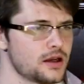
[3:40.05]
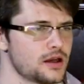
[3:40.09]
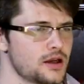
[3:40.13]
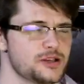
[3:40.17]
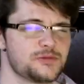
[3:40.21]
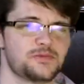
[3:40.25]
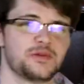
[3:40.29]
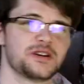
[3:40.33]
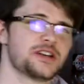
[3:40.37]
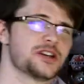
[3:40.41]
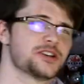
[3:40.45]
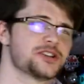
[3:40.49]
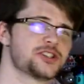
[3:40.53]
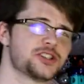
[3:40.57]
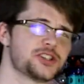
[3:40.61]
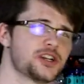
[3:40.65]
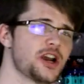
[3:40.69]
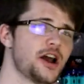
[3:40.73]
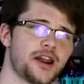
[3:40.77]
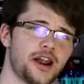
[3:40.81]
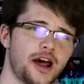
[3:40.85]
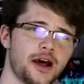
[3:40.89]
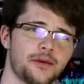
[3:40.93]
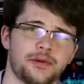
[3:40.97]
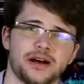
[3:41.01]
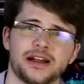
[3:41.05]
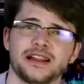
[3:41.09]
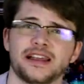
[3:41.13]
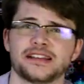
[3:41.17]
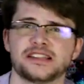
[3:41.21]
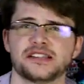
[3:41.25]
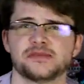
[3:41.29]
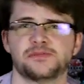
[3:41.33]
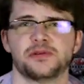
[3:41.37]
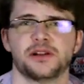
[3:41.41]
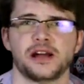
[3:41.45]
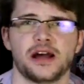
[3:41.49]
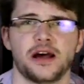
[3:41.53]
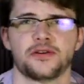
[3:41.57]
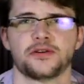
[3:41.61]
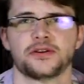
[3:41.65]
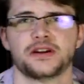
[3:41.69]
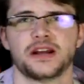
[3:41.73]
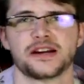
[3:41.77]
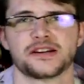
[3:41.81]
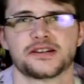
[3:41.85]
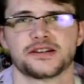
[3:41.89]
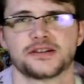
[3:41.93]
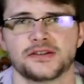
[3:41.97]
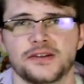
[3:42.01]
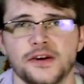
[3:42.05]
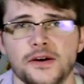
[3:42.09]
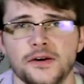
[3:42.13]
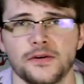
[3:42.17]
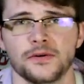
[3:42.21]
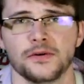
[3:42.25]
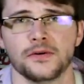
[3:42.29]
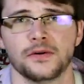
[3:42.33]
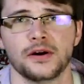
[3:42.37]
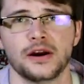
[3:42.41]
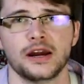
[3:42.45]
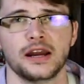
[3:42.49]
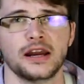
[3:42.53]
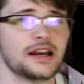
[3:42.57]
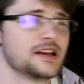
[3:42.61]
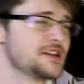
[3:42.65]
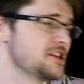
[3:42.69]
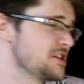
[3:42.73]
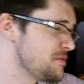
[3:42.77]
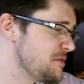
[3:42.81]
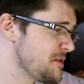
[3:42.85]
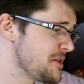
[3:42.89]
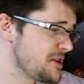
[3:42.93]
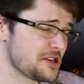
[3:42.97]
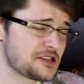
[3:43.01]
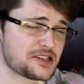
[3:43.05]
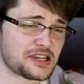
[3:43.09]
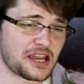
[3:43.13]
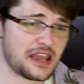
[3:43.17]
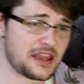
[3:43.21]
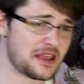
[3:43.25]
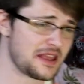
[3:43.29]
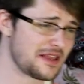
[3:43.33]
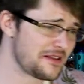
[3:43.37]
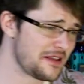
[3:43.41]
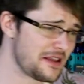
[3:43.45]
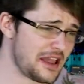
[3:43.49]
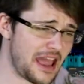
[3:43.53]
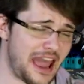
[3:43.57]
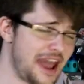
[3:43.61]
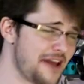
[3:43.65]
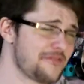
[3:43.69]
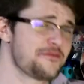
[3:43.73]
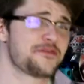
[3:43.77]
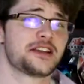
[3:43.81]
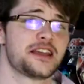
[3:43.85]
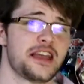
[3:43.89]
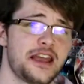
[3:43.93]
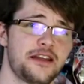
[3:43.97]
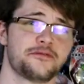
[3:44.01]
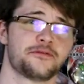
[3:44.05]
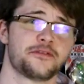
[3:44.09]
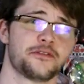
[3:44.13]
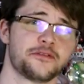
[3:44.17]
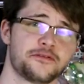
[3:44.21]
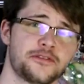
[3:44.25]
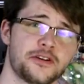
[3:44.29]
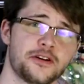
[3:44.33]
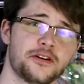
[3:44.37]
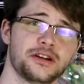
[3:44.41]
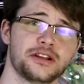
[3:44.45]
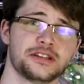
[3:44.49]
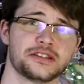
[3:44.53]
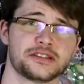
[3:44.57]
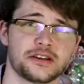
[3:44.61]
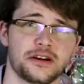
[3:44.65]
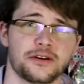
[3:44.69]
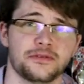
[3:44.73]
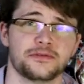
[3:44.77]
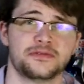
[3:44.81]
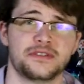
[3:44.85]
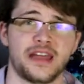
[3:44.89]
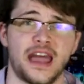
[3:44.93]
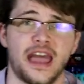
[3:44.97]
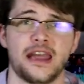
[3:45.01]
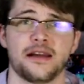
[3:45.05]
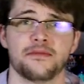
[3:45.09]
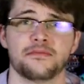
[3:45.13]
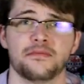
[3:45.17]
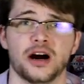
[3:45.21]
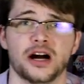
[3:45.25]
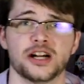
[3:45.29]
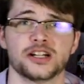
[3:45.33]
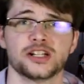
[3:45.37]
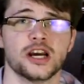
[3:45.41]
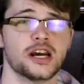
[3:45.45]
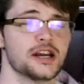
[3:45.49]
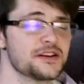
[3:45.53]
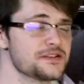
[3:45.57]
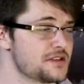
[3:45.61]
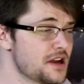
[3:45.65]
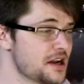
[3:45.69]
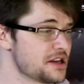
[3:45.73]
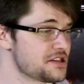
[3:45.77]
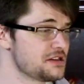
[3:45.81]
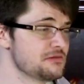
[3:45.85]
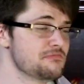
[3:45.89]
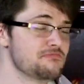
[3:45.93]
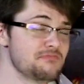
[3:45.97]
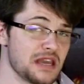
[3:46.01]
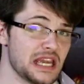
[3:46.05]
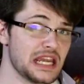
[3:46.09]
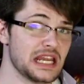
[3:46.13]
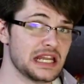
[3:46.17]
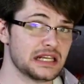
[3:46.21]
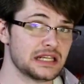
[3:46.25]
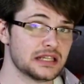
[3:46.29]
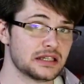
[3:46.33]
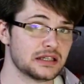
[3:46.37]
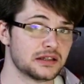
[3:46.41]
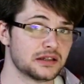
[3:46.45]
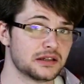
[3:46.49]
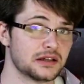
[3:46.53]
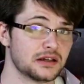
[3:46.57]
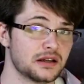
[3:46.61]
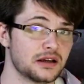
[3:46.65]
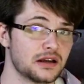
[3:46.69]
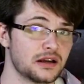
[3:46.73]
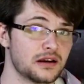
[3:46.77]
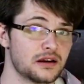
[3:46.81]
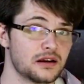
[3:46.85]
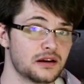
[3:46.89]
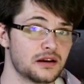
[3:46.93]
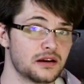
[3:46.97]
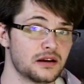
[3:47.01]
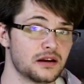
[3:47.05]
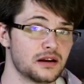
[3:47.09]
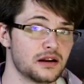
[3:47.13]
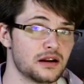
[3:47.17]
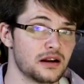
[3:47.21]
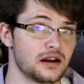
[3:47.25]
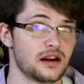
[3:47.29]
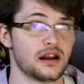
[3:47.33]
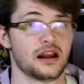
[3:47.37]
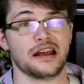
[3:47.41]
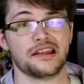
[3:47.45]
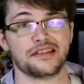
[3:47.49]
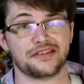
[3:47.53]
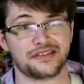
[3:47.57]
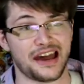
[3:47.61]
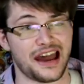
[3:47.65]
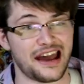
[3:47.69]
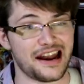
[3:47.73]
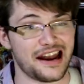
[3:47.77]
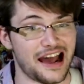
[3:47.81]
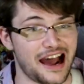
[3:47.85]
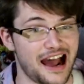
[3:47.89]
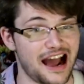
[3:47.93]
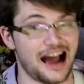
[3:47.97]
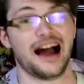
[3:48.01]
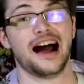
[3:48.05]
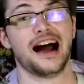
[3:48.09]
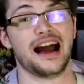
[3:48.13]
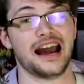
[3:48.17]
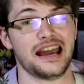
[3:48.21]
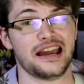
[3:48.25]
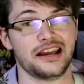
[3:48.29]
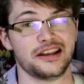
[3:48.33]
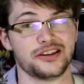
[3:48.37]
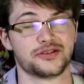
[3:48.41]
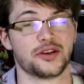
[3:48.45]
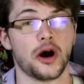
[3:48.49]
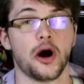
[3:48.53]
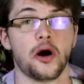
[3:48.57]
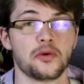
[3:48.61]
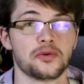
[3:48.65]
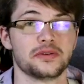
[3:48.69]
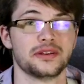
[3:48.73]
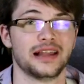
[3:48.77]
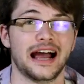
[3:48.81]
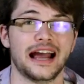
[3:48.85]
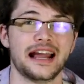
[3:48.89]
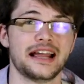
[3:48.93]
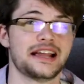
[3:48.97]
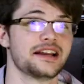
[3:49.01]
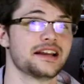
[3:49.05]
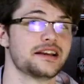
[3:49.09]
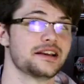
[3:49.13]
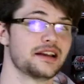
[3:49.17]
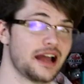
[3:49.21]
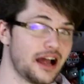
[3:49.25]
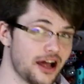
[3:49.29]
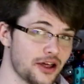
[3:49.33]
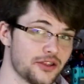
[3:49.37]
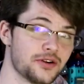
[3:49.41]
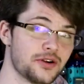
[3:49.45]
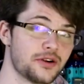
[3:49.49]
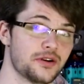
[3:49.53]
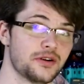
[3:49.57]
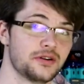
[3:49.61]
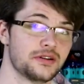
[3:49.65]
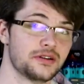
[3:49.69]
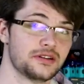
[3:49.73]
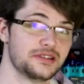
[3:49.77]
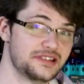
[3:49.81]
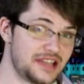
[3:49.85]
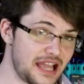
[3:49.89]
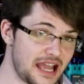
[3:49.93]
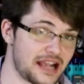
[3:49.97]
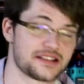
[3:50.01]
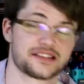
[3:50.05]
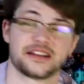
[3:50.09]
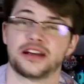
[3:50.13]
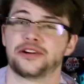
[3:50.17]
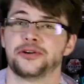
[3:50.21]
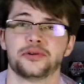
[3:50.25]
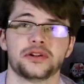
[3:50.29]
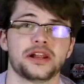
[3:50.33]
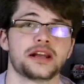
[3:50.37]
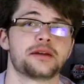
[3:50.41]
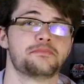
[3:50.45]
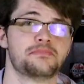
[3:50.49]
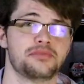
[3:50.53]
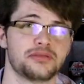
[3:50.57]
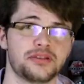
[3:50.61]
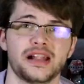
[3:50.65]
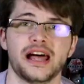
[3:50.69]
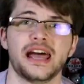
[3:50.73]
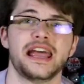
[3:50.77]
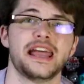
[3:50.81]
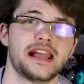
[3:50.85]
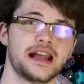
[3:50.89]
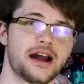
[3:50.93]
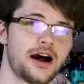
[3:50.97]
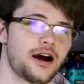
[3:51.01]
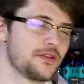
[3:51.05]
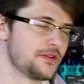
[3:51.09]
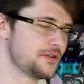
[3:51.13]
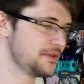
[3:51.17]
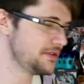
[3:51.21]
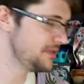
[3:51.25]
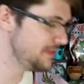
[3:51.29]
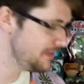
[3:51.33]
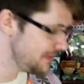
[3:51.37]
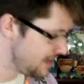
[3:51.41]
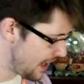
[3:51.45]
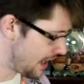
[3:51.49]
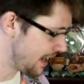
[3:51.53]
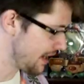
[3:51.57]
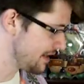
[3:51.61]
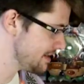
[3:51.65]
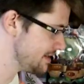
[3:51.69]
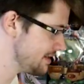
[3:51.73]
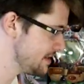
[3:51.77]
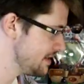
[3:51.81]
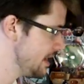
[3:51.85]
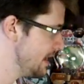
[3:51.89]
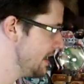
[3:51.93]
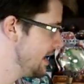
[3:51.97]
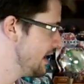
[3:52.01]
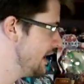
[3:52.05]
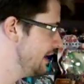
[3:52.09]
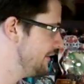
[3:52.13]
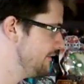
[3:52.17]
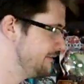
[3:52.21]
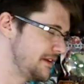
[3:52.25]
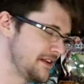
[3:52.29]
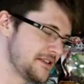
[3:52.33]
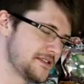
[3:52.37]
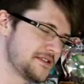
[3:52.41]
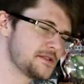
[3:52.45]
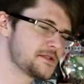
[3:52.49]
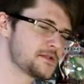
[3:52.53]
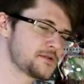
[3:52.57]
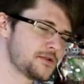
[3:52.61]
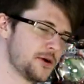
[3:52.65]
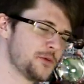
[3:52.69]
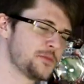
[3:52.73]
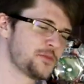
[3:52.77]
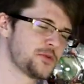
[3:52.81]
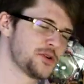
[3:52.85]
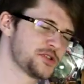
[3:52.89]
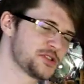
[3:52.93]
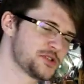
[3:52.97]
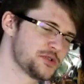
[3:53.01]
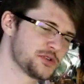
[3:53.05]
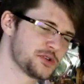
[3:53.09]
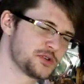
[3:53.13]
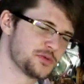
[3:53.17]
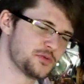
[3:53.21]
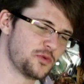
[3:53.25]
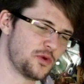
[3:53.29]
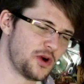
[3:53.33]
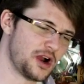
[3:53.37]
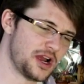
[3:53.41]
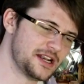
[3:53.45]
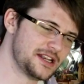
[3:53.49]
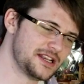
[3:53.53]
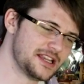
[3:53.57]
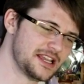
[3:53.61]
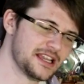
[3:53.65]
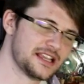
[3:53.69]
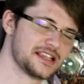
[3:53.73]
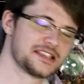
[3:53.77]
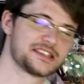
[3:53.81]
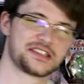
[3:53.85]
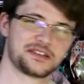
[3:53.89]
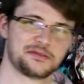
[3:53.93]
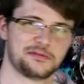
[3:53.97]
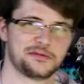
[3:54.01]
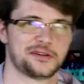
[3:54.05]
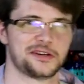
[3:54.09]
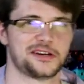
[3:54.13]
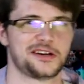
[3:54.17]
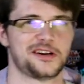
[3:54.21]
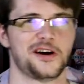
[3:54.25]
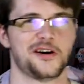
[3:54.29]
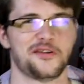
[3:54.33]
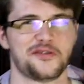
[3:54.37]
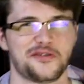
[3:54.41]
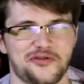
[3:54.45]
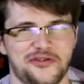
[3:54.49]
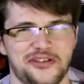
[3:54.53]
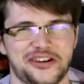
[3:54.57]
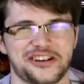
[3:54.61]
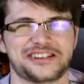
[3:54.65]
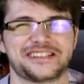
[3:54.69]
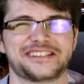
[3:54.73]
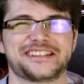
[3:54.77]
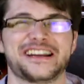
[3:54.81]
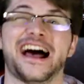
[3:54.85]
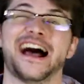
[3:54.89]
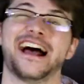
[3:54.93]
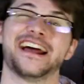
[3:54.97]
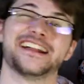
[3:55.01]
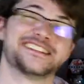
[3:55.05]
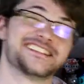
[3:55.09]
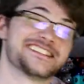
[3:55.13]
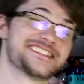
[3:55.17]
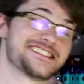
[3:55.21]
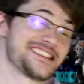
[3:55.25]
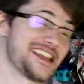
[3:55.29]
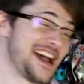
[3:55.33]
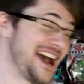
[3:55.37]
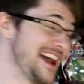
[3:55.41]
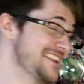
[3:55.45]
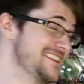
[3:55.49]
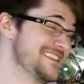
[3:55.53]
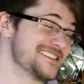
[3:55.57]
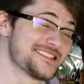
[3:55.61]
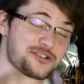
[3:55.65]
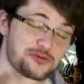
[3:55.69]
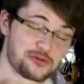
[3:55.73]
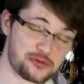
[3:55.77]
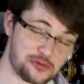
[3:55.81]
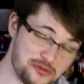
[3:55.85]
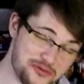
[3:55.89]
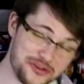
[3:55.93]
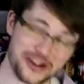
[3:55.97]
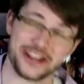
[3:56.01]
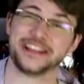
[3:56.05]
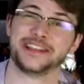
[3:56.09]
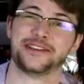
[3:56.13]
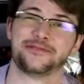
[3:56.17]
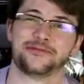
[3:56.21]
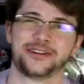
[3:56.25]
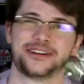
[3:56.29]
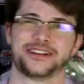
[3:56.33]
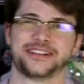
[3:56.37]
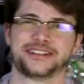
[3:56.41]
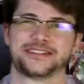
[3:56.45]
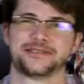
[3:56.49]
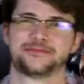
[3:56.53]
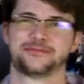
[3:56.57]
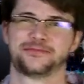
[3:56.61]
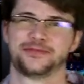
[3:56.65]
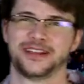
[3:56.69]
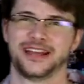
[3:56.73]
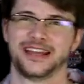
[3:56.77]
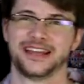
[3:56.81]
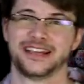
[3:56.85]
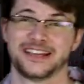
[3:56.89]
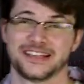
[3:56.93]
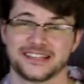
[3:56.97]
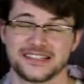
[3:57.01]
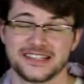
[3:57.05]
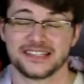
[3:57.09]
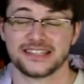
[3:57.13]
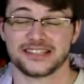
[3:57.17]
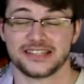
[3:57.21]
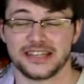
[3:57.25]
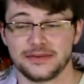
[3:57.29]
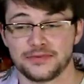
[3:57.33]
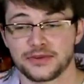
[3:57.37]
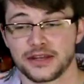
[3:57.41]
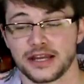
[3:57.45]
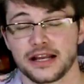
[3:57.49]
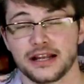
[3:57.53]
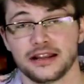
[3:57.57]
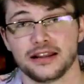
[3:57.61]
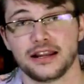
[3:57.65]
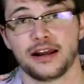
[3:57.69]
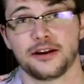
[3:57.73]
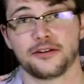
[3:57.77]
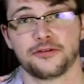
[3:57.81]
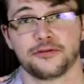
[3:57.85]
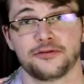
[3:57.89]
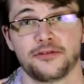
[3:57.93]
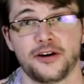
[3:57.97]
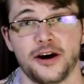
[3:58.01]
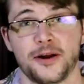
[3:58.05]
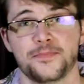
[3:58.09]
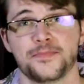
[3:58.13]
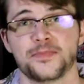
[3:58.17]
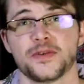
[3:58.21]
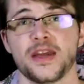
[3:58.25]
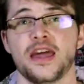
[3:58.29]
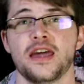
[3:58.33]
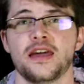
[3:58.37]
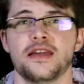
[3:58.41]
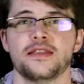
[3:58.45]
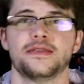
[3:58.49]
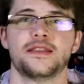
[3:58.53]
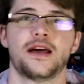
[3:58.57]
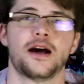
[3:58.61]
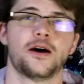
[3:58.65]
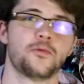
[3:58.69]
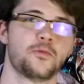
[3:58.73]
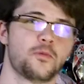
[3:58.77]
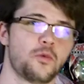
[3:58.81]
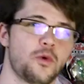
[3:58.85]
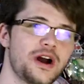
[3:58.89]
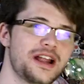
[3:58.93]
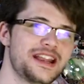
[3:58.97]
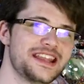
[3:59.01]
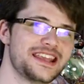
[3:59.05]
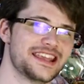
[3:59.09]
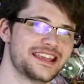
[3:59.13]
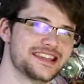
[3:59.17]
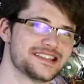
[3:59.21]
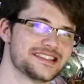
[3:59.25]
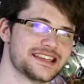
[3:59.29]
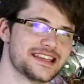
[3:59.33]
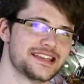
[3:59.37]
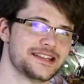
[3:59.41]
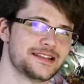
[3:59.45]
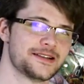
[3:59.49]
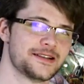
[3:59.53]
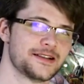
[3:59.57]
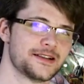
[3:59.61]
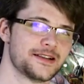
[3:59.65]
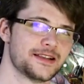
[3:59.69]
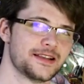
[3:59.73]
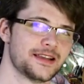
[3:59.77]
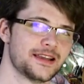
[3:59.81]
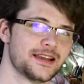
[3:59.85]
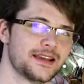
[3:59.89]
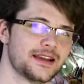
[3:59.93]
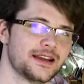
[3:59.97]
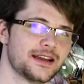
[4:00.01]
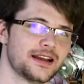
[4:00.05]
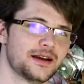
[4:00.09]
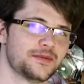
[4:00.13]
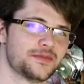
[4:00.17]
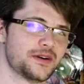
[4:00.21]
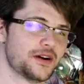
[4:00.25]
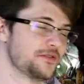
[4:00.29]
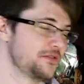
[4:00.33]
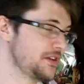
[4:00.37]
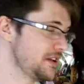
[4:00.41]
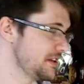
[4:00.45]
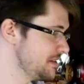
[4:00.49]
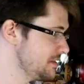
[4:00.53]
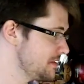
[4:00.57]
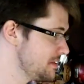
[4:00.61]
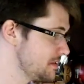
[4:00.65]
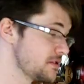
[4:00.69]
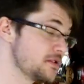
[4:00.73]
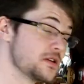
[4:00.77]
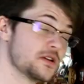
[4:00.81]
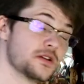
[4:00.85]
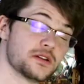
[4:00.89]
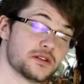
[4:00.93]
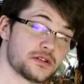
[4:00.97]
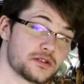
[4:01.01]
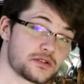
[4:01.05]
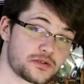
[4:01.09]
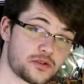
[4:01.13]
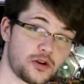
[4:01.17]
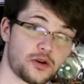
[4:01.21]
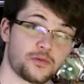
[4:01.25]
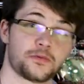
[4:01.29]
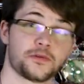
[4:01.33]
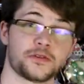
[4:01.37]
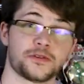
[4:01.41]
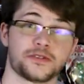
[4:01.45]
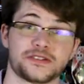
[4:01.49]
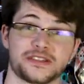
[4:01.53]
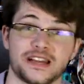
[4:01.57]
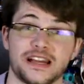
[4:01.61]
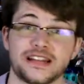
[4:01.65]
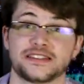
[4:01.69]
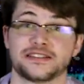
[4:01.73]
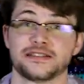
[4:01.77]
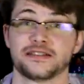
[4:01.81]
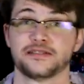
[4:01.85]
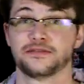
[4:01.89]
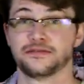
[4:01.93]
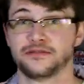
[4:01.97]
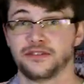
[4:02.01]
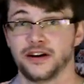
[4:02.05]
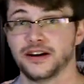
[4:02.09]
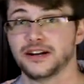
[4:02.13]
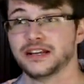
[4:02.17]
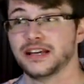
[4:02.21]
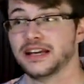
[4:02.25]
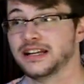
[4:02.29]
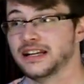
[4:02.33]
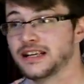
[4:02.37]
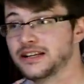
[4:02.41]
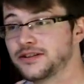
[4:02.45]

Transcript: It's because, shut up, I like to play other decks too. Just because I advocate for Fury so dang much doesn't mean that I don't like other decks. I don't like playing other decks. And Ventus Skorporos was one, similar to Novaverse, I just really wanted to play because it seemed like a lot of fun. Now, what is it about Ventus Skorporos that's fun and